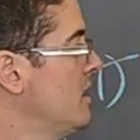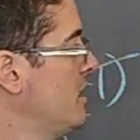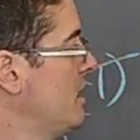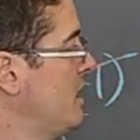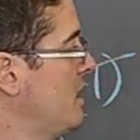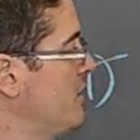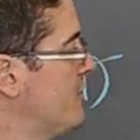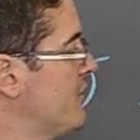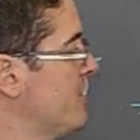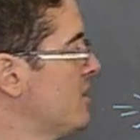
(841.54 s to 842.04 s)

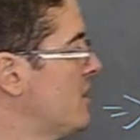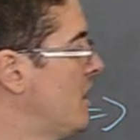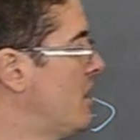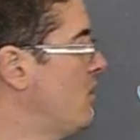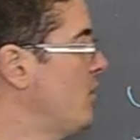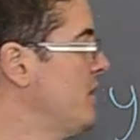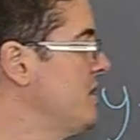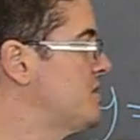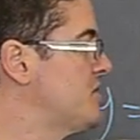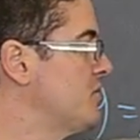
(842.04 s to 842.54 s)
even
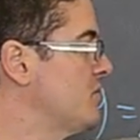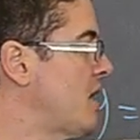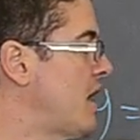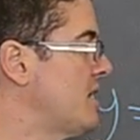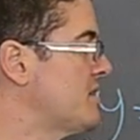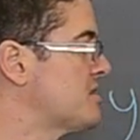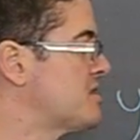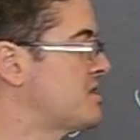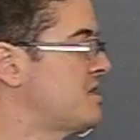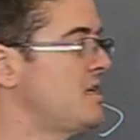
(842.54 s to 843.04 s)
though we do
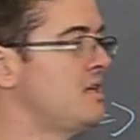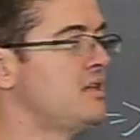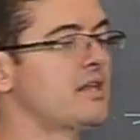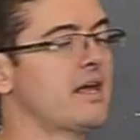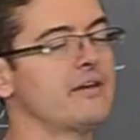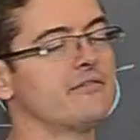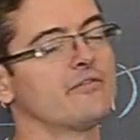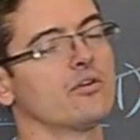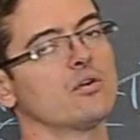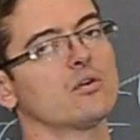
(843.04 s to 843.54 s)
not see
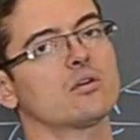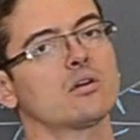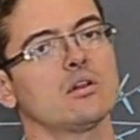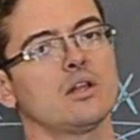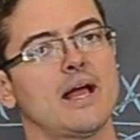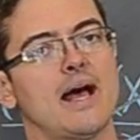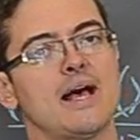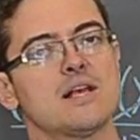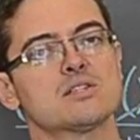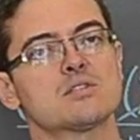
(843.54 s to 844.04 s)
that vertical
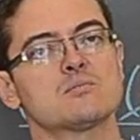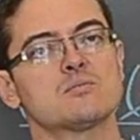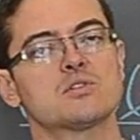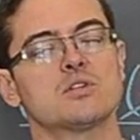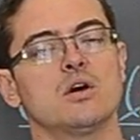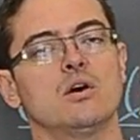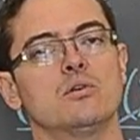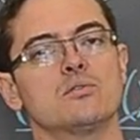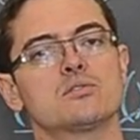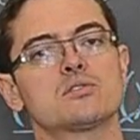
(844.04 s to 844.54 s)

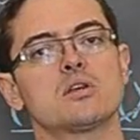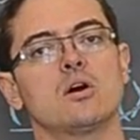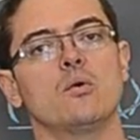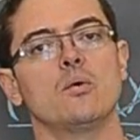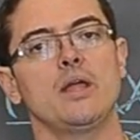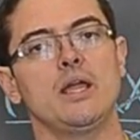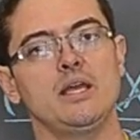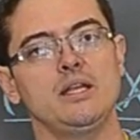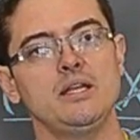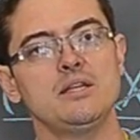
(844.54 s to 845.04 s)
asymptote.
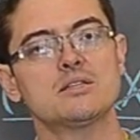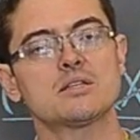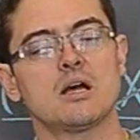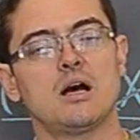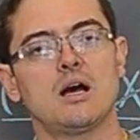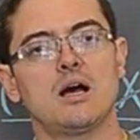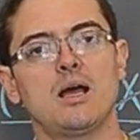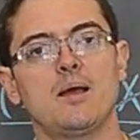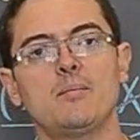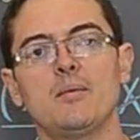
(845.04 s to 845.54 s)
So
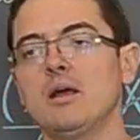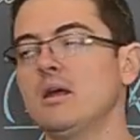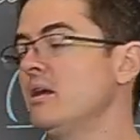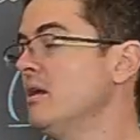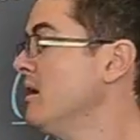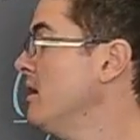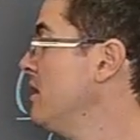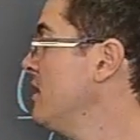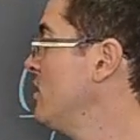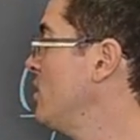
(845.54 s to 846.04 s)
anytime
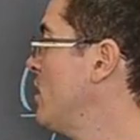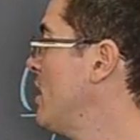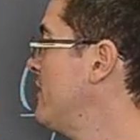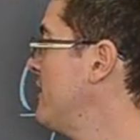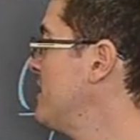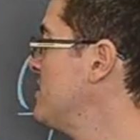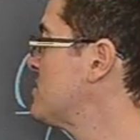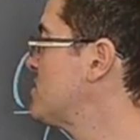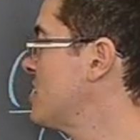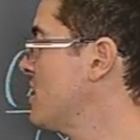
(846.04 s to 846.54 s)
you have
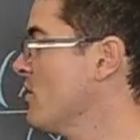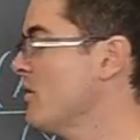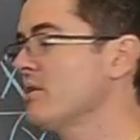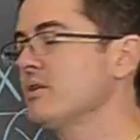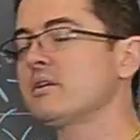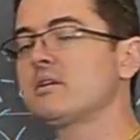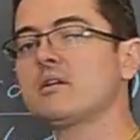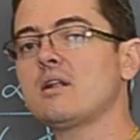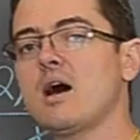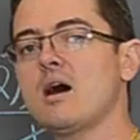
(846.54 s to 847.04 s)
a 0 in
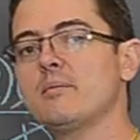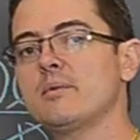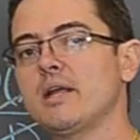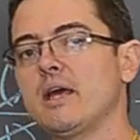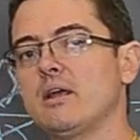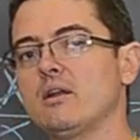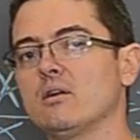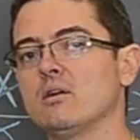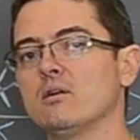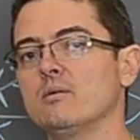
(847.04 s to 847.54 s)
the
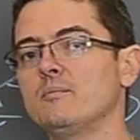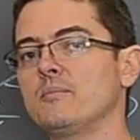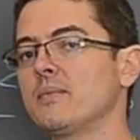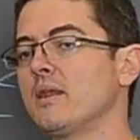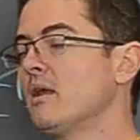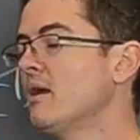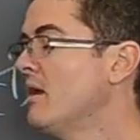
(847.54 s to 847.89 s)
denominator